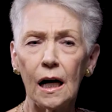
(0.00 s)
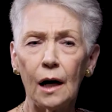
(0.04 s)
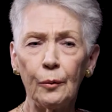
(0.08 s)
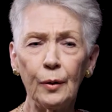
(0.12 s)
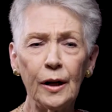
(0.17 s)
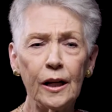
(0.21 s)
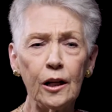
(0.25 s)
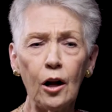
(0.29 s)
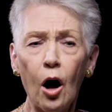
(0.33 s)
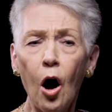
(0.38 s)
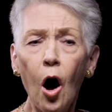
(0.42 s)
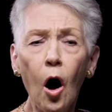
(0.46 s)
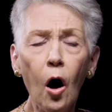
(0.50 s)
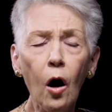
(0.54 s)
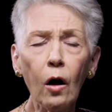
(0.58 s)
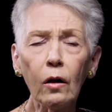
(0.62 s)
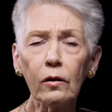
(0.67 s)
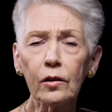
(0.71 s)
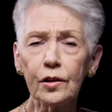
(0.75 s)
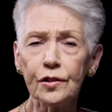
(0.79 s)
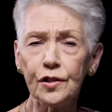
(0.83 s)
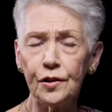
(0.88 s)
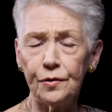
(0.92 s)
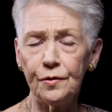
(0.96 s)
We can
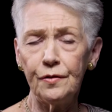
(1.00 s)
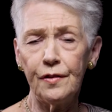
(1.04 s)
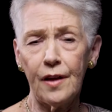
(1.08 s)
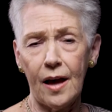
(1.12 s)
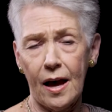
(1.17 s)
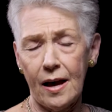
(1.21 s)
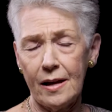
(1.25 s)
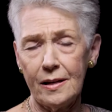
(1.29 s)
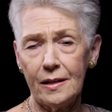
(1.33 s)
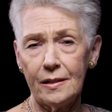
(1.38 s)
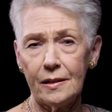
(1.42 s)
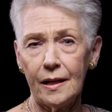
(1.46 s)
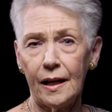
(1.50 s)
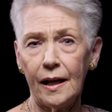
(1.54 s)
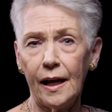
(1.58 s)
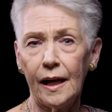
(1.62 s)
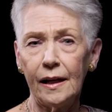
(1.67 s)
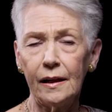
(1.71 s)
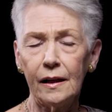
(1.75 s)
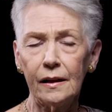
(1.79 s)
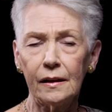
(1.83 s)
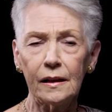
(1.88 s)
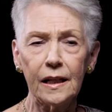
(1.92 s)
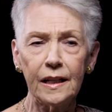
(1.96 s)
all do that
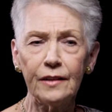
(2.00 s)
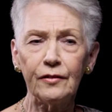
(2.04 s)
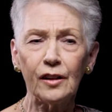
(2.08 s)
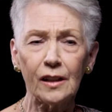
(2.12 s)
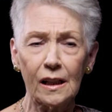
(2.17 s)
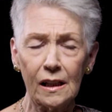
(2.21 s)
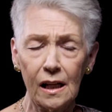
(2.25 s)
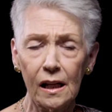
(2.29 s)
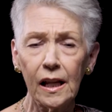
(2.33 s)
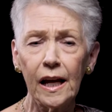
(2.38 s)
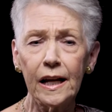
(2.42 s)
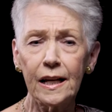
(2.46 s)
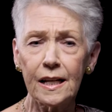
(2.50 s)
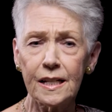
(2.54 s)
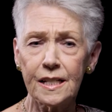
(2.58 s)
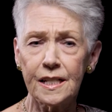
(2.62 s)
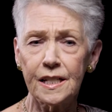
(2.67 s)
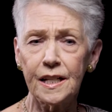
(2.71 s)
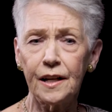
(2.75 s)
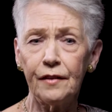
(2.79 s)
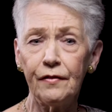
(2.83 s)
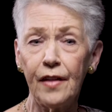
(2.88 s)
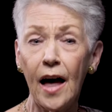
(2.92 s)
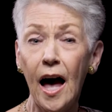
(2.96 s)
and leave a
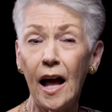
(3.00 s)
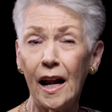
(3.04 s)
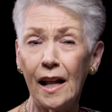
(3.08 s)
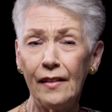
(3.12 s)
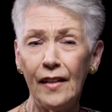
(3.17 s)
legacy of that.